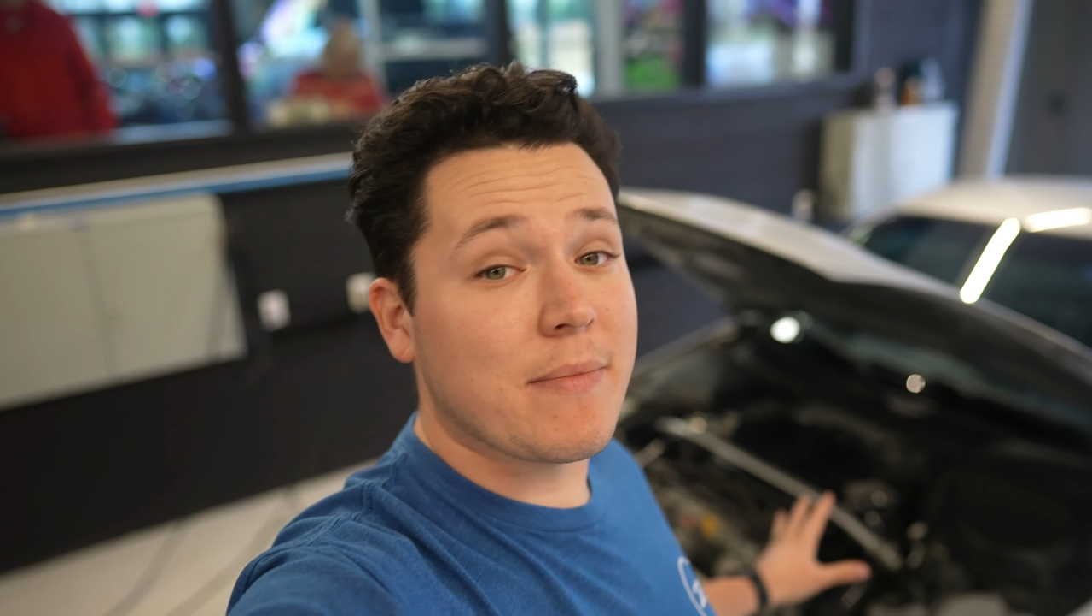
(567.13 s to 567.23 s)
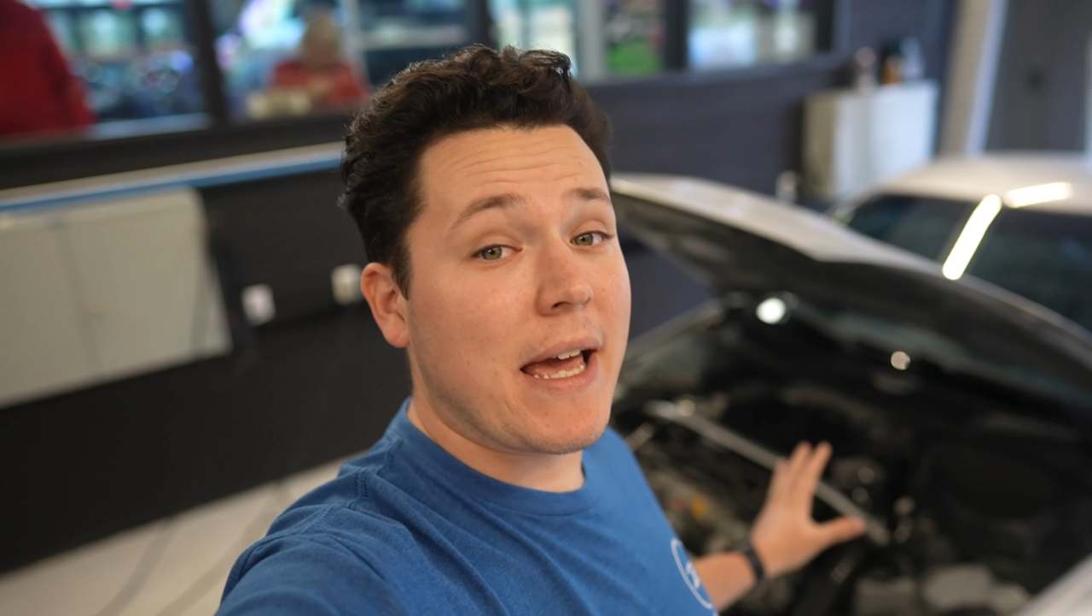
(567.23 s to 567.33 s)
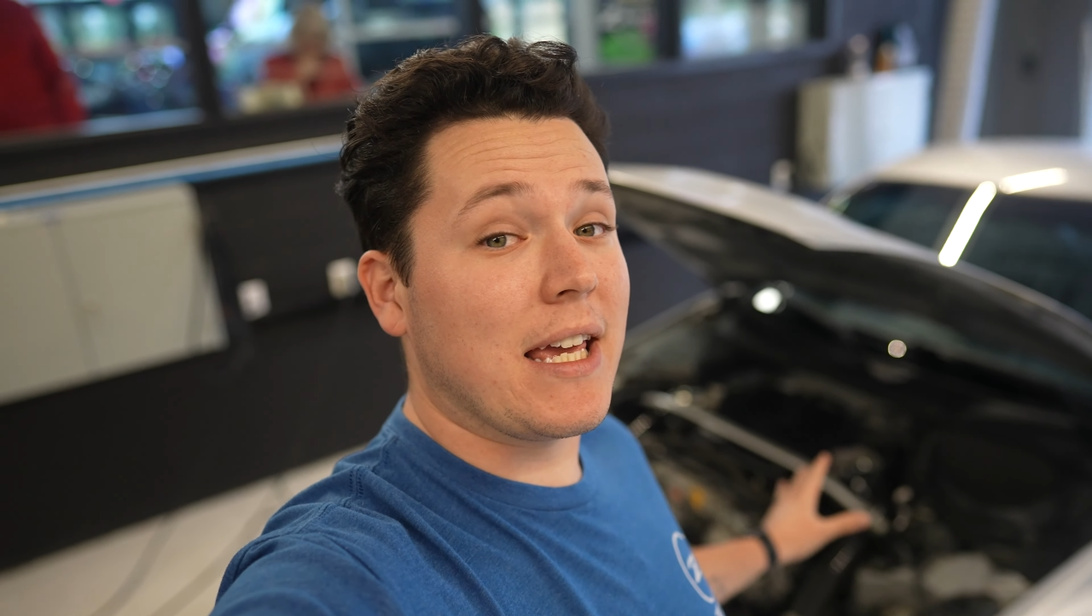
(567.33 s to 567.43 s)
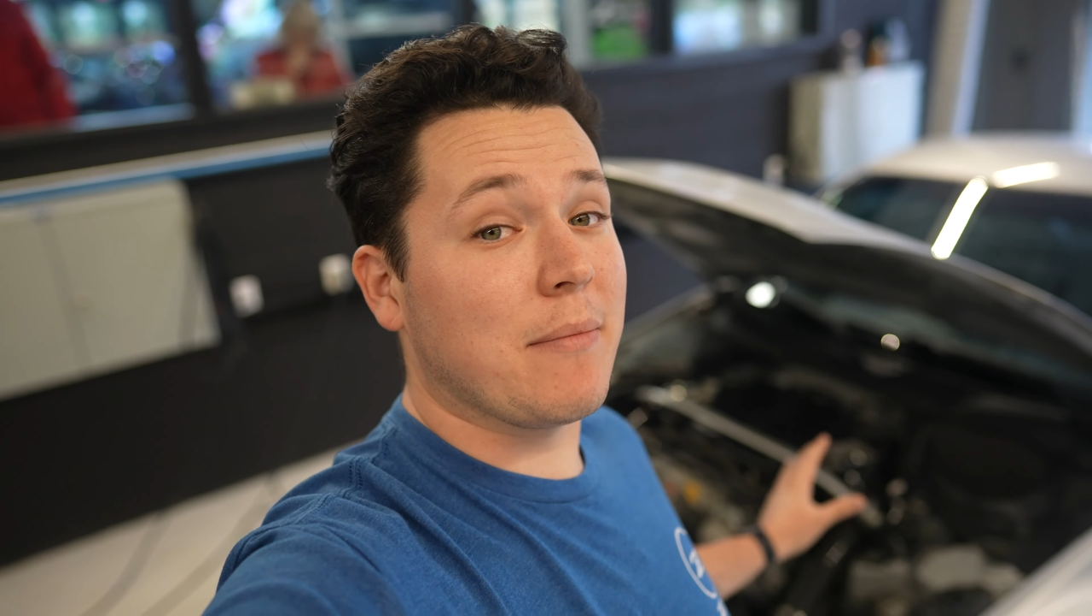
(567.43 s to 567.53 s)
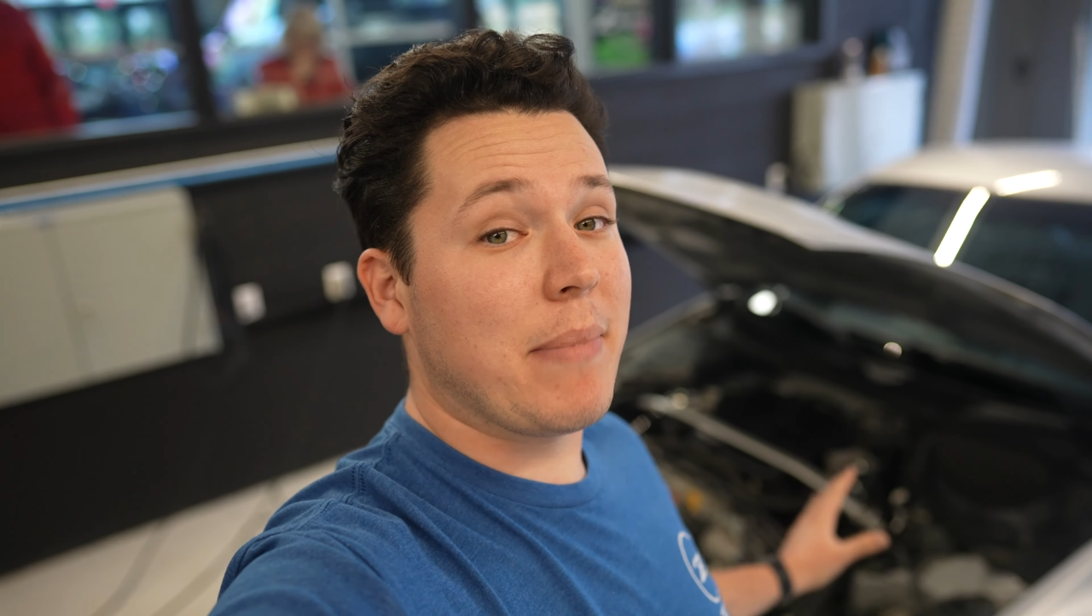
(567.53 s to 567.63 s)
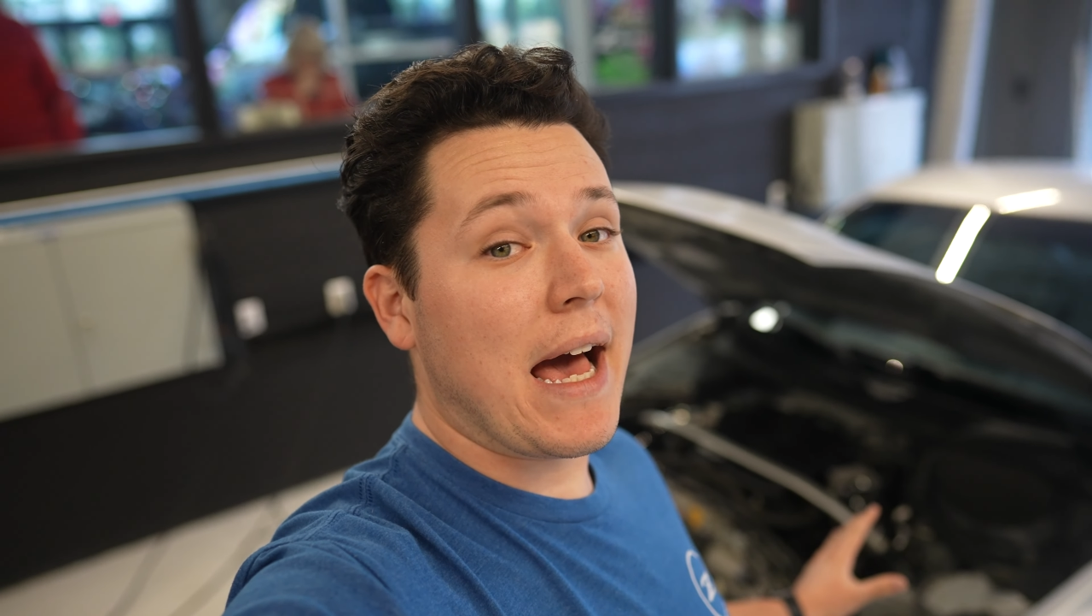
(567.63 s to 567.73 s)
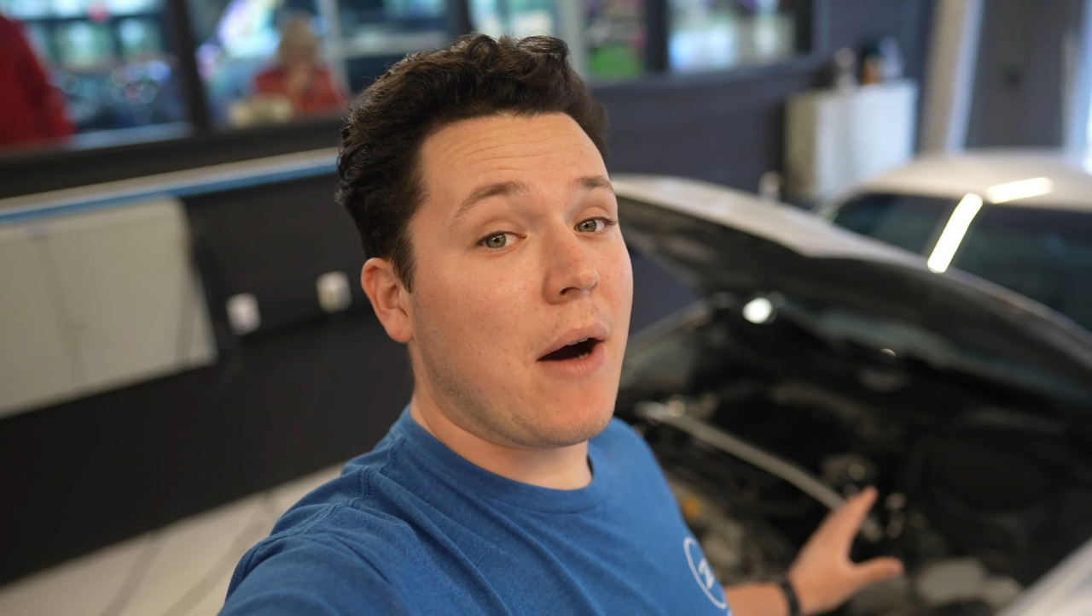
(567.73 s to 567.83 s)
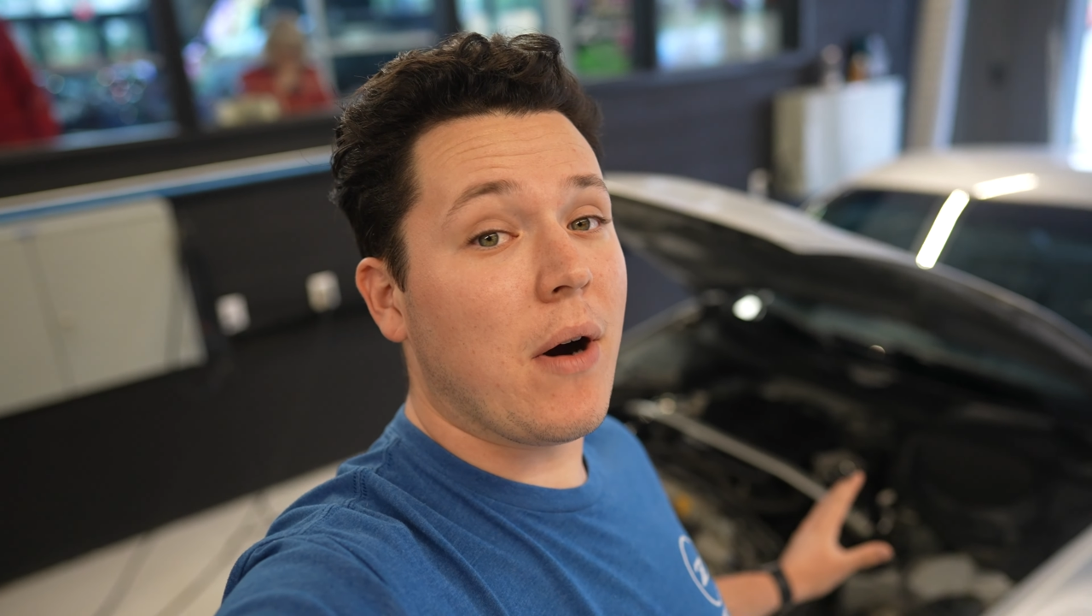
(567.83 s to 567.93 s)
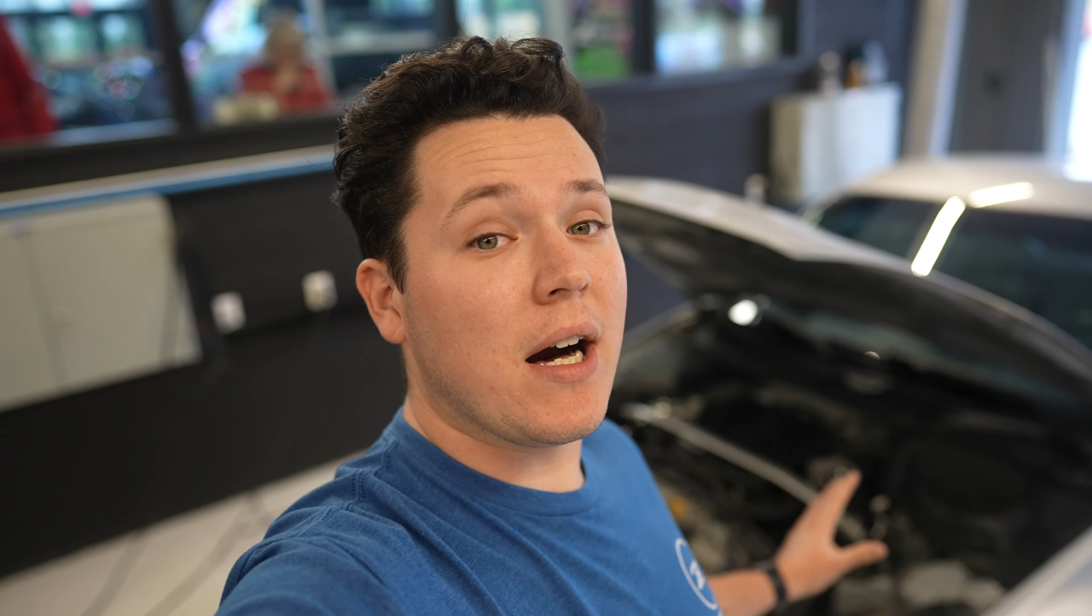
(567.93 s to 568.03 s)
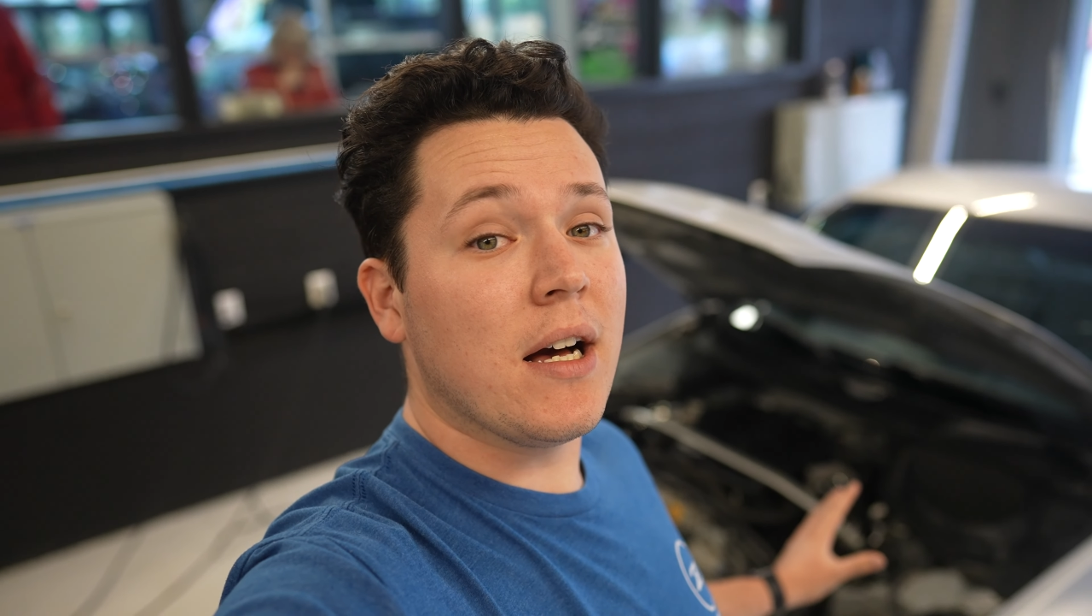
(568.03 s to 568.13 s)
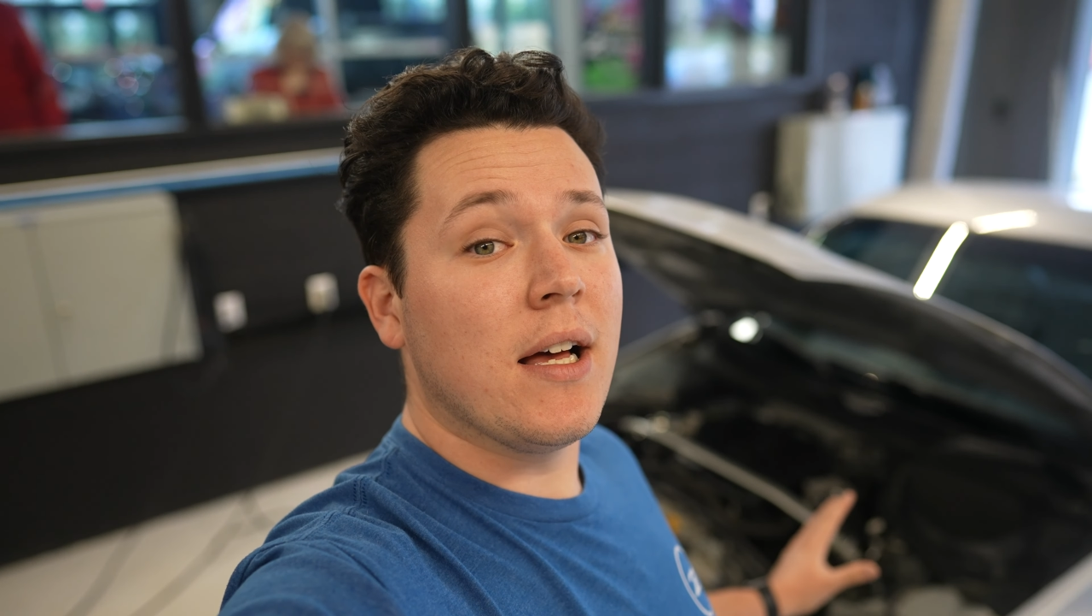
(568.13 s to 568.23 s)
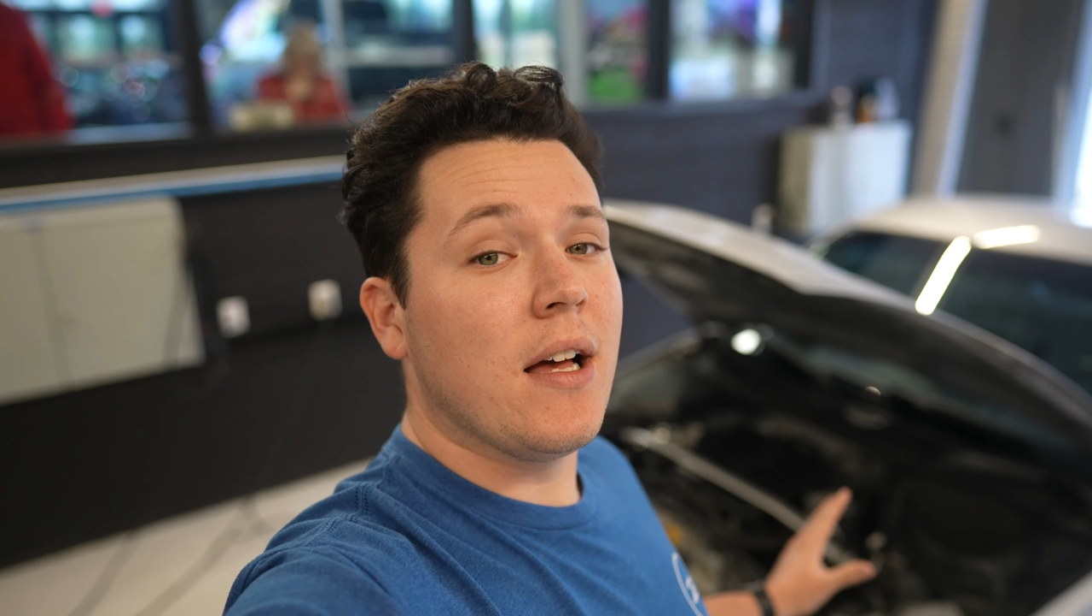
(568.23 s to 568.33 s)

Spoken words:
making power.